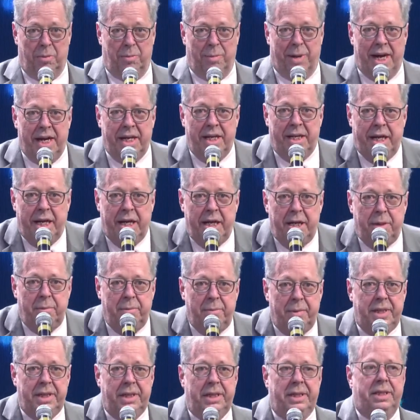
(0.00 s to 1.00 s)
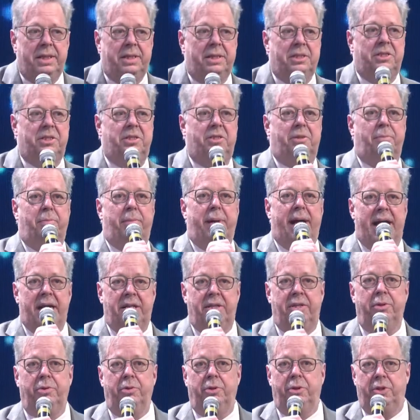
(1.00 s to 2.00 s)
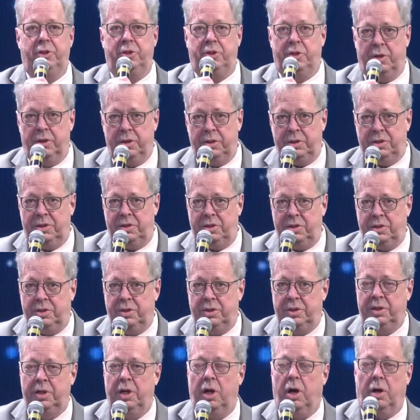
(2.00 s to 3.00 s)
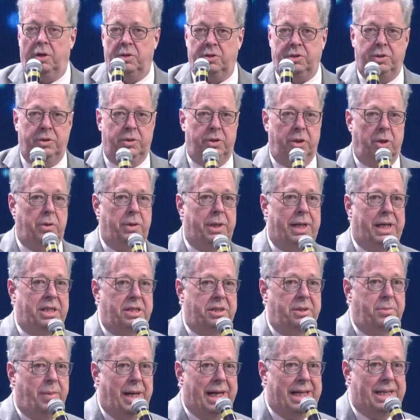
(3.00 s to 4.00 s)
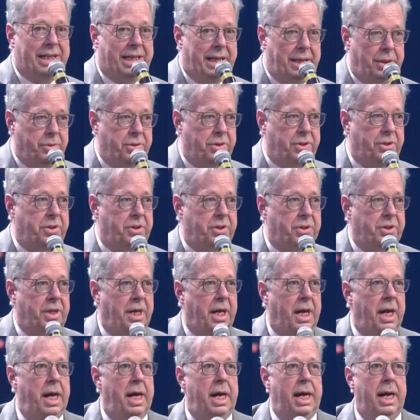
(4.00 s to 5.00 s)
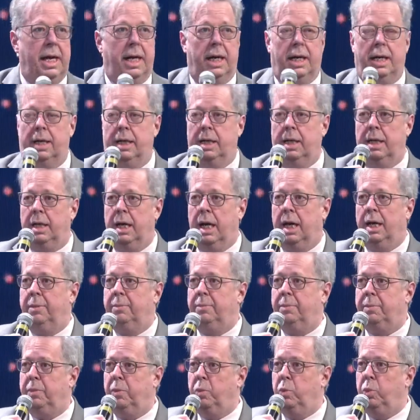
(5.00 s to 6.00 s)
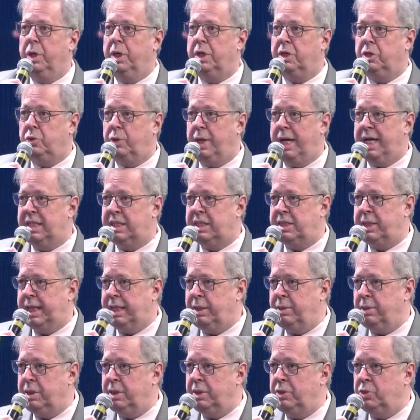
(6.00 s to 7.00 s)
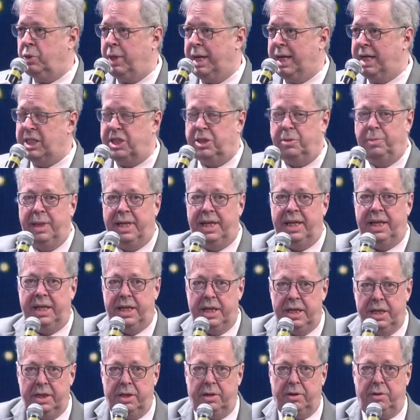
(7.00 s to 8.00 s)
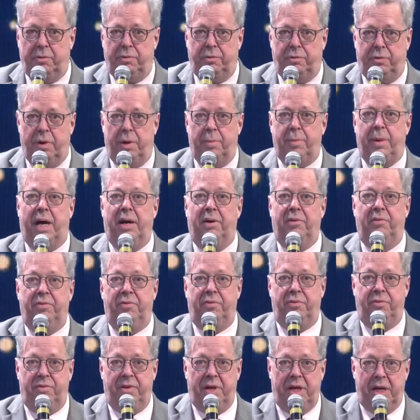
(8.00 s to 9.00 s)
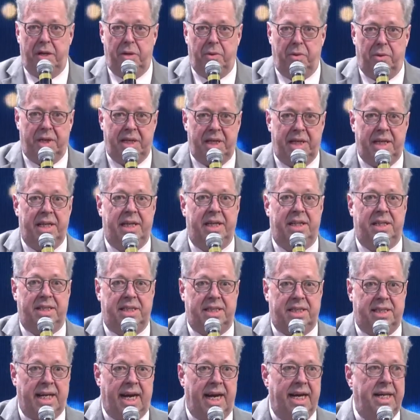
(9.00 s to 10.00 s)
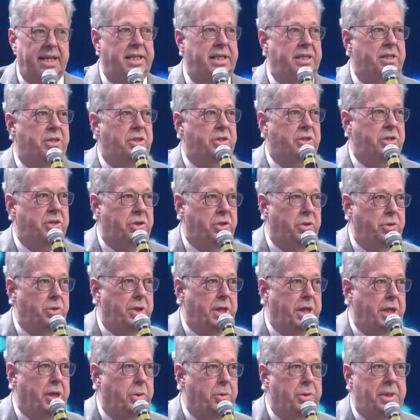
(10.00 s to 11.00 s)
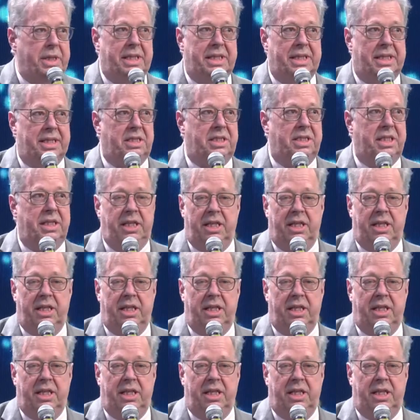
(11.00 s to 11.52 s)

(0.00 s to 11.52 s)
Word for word: name is Matthew Schertz, also known as Mateus. Uh, I'm, we're transi- transmitting here from a very exciting studio in the city